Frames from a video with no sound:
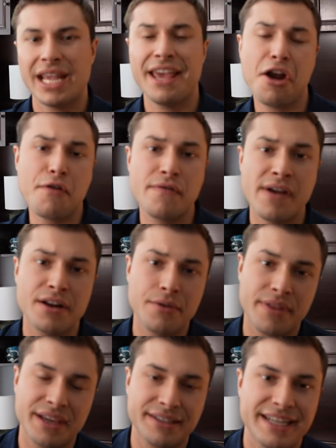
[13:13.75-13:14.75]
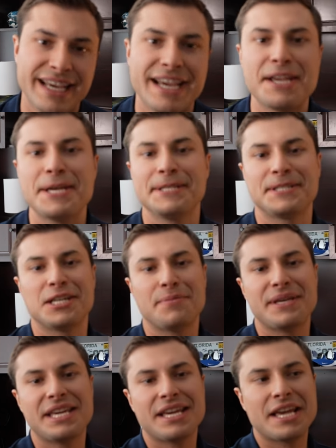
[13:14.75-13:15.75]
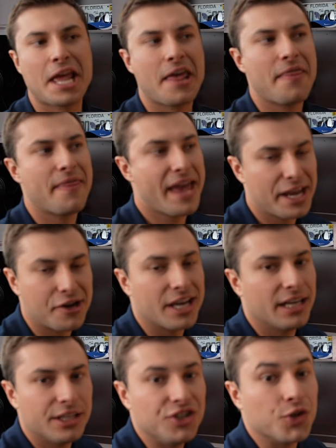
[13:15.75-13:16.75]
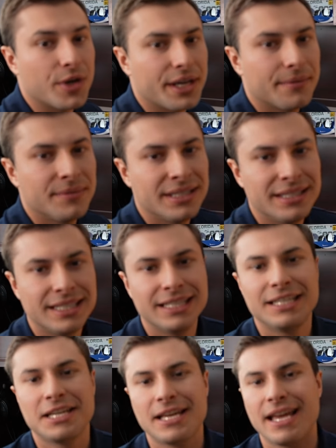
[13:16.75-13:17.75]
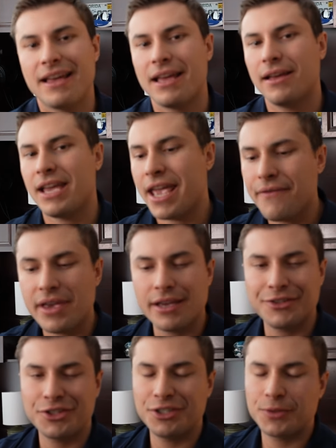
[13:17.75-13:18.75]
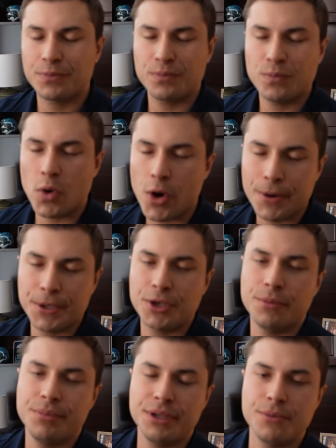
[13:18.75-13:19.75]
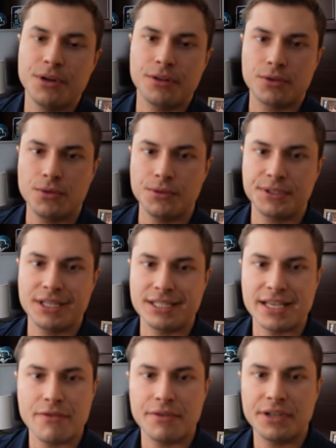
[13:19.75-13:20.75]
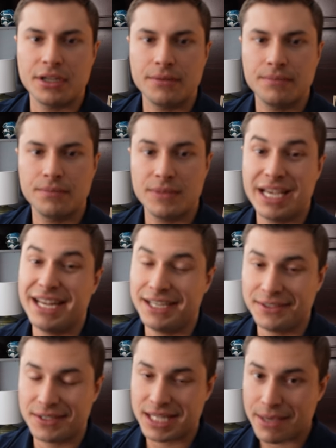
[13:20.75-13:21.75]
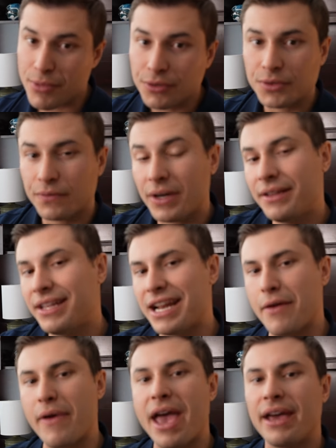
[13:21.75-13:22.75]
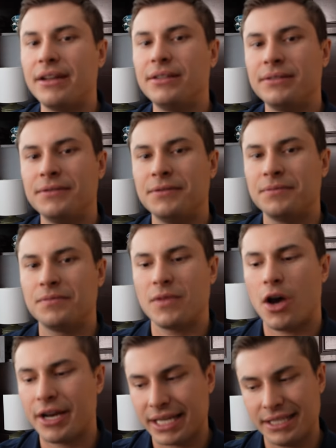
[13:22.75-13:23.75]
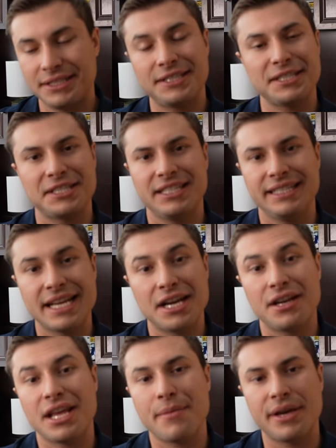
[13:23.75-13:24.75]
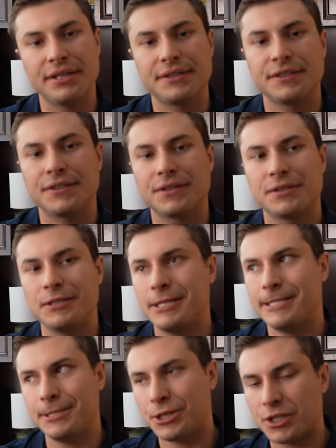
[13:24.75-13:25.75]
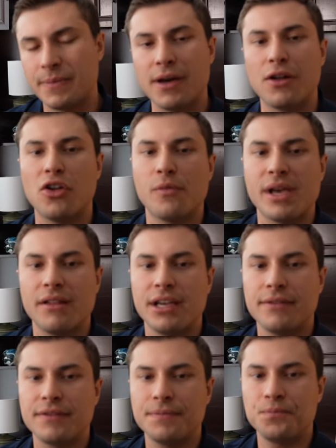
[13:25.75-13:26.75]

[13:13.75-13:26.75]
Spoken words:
And our final thing today is going to be that you're going to enjoy it. Aviation is arguably one of the coolest things I've ever done. It is the most fun that I've had on a consistent day-to-day basis in just about all of my life.